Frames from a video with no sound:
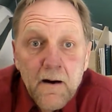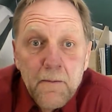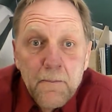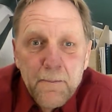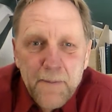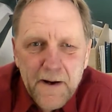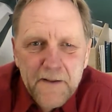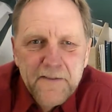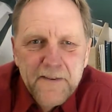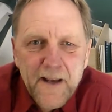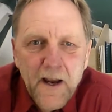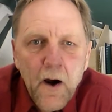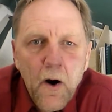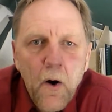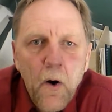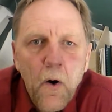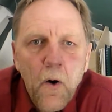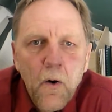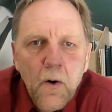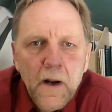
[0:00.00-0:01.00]
But there are
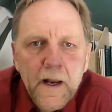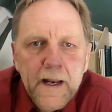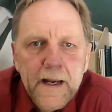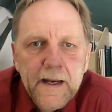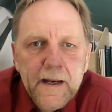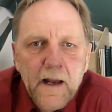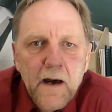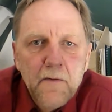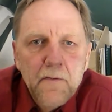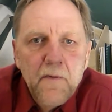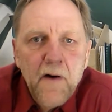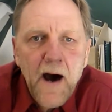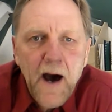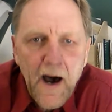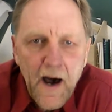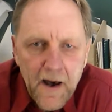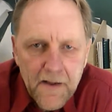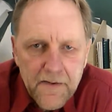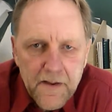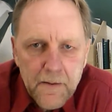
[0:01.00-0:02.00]
all enough
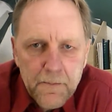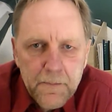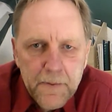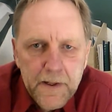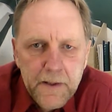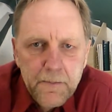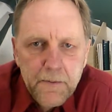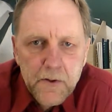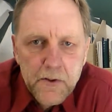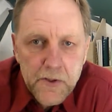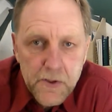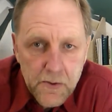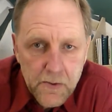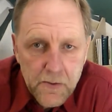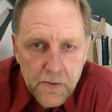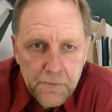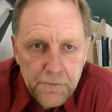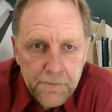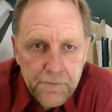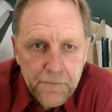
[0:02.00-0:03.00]
other people
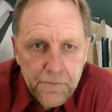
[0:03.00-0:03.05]
too.